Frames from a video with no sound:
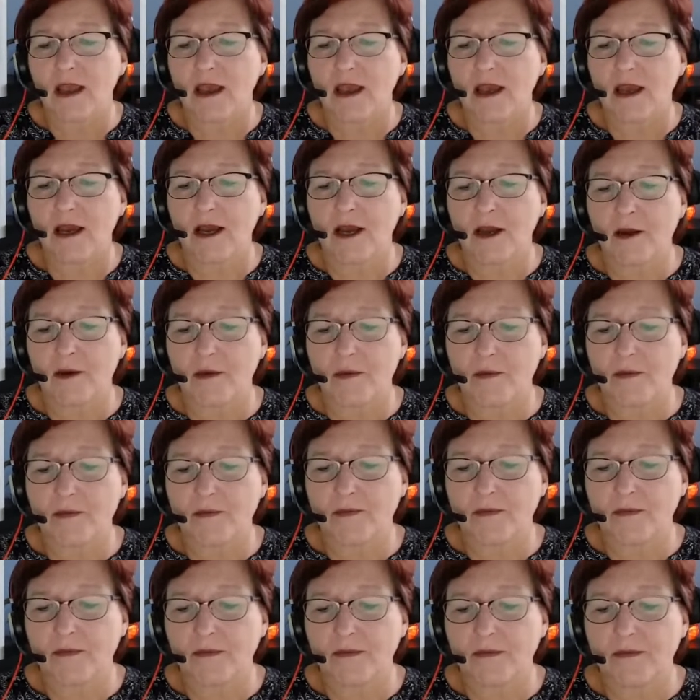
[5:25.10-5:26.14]

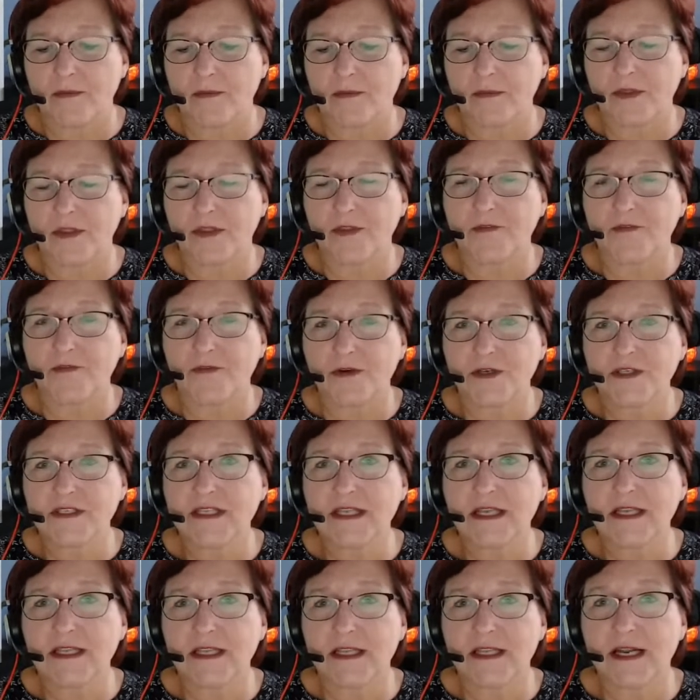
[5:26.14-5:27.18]
Um, the first
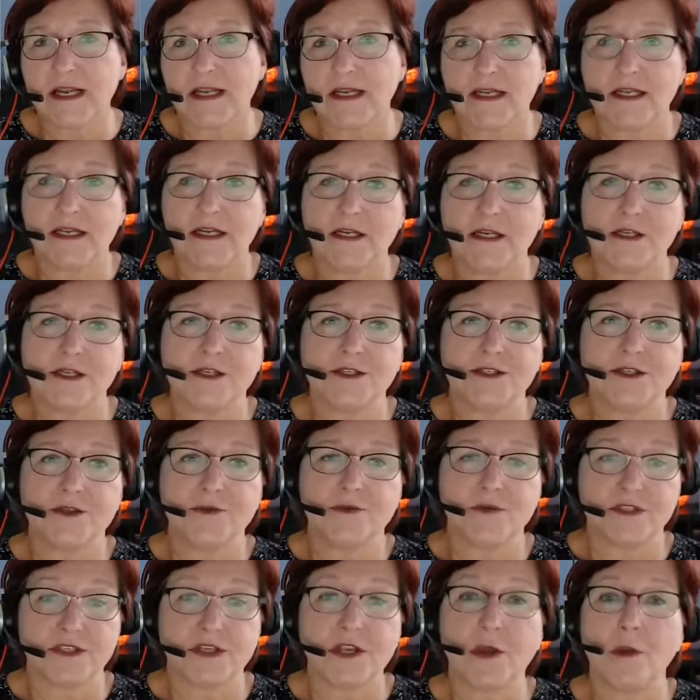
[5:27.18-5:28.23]
thing that I needed to do
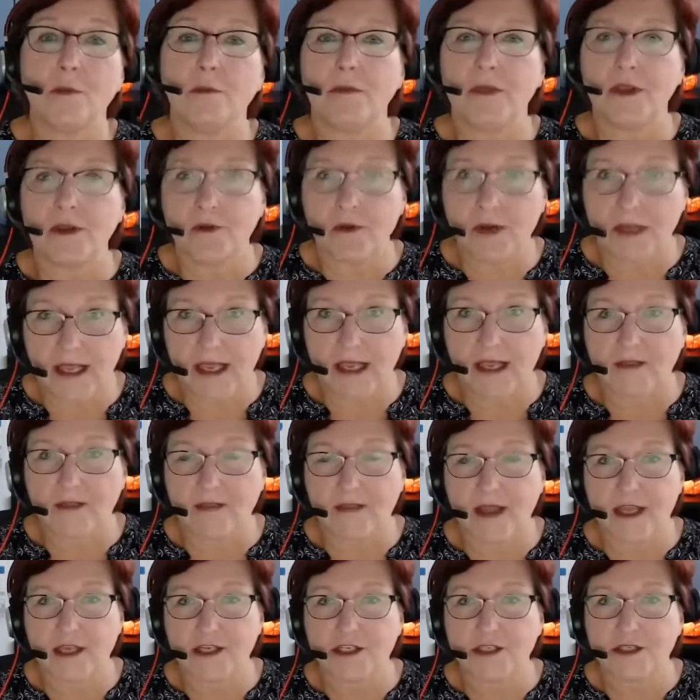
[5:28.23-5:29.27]
was communicate
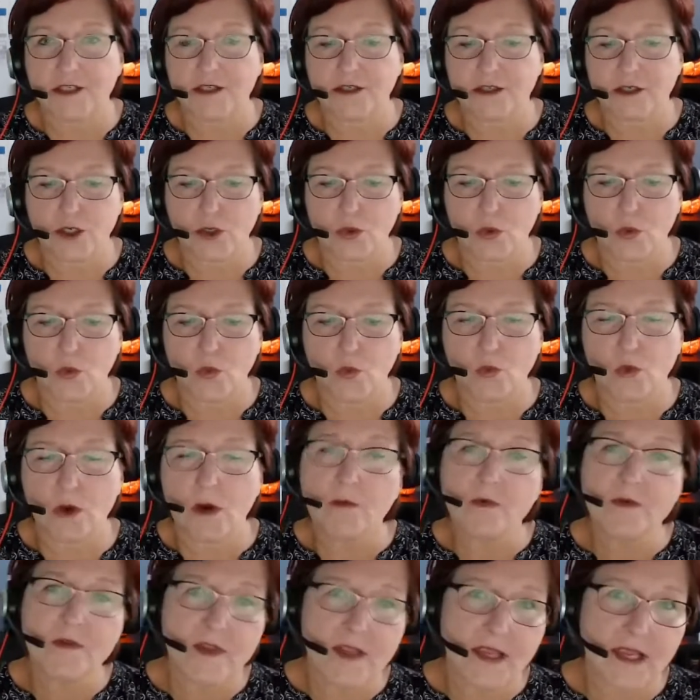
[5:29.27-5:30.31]
that to her.
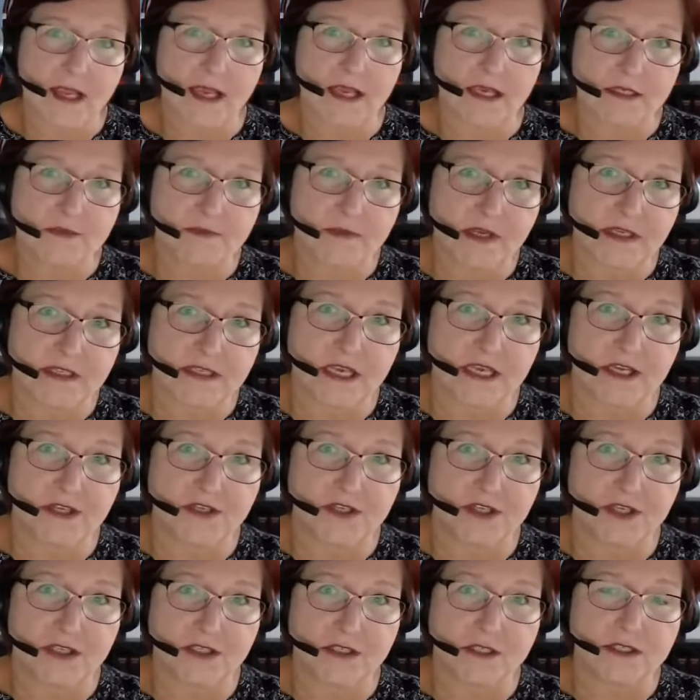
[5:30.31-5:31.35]
What were the
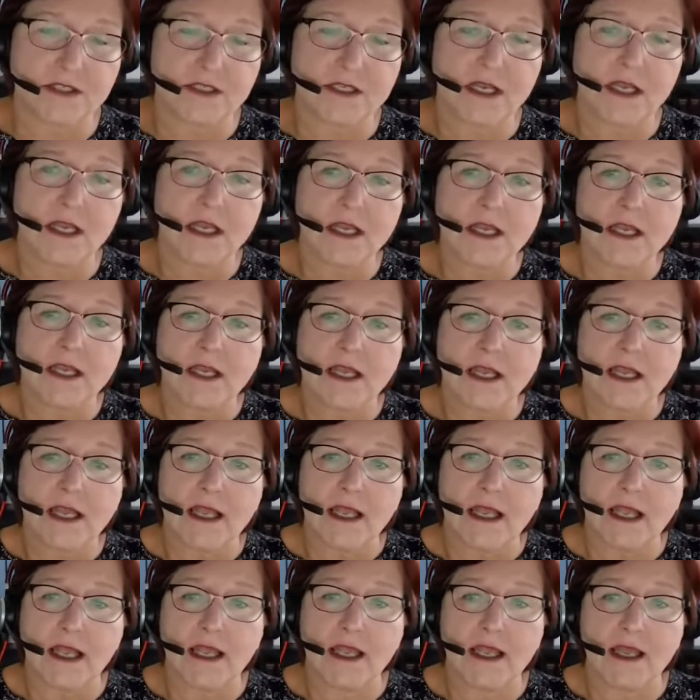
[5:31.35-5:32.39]
expectations?
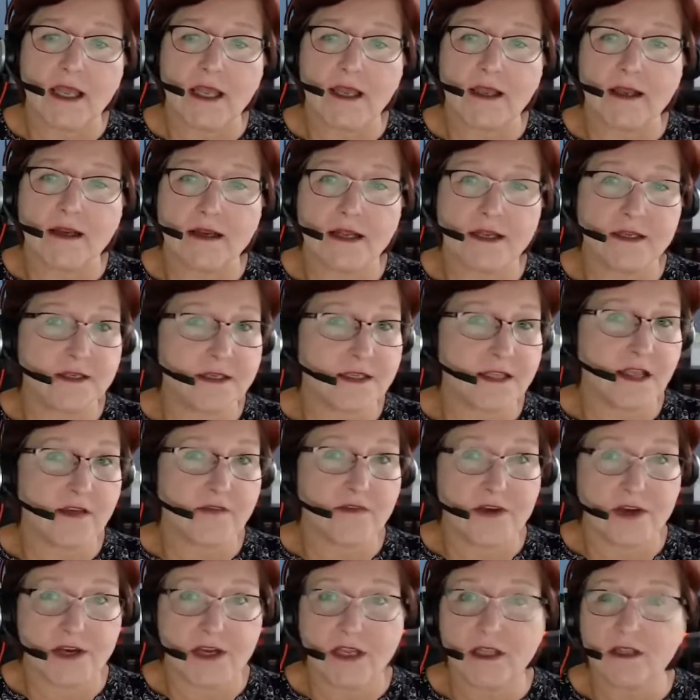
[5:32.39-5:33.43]
And I did that
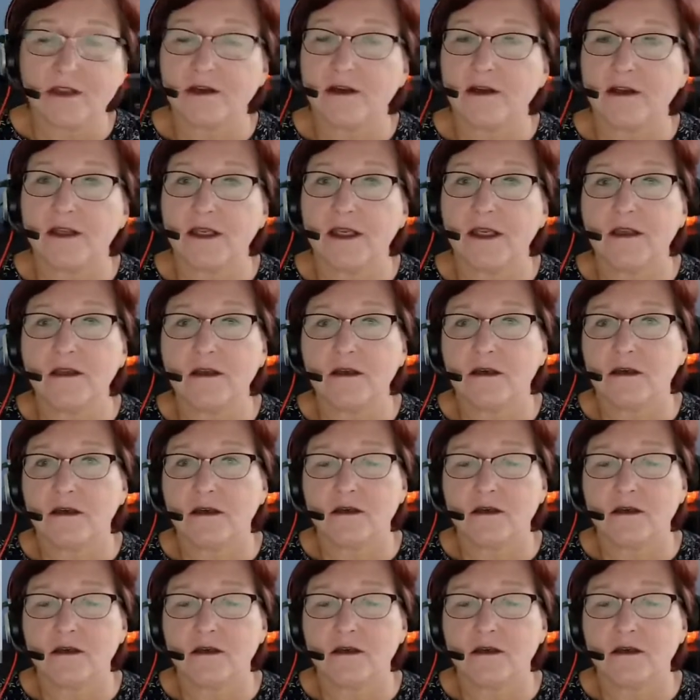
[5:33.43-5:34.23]
very clearly.